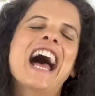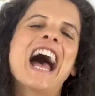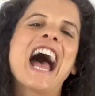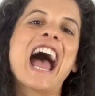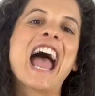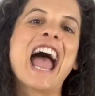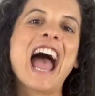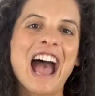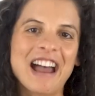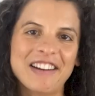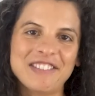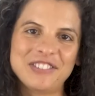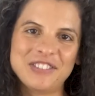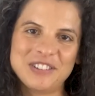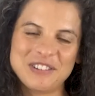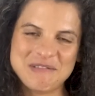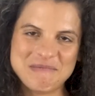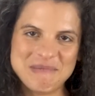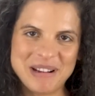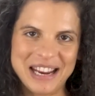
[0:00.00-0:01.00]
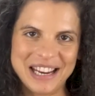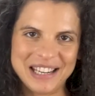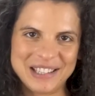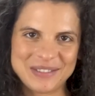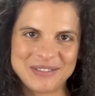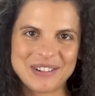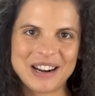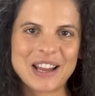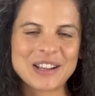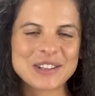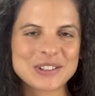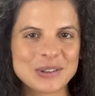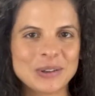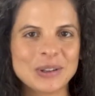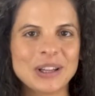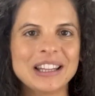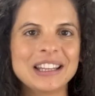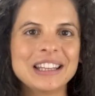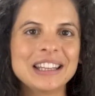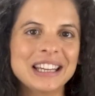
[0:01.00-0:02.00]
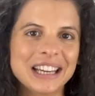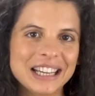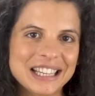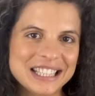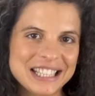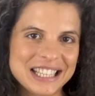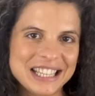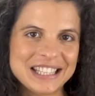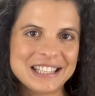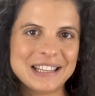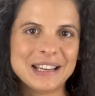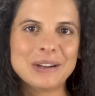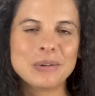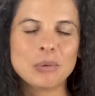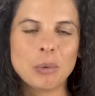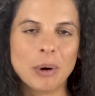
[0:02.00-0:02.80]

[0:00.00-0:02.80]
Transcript: I have to admit, when I saw that the 90s and